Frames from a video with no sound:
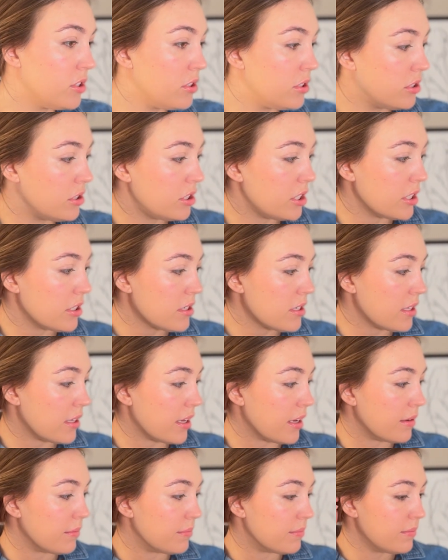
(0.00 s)
Cheers to
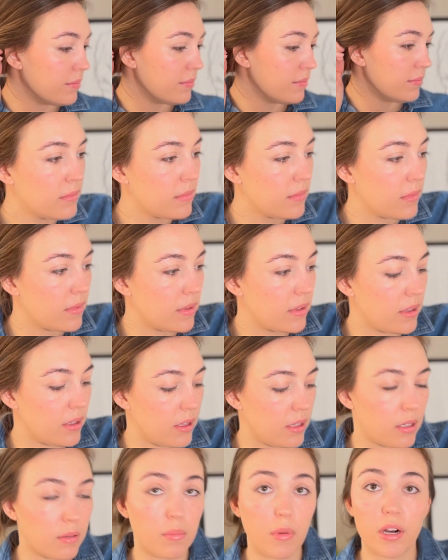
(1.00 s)
them.
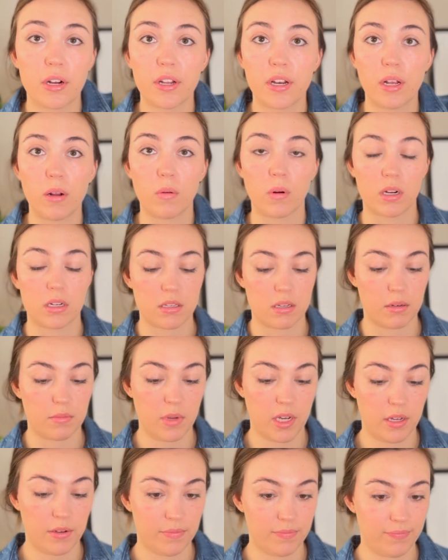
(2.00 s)
Their marketing works on
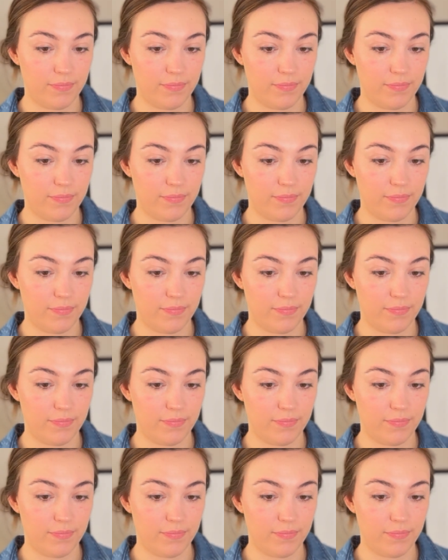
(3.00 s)
me.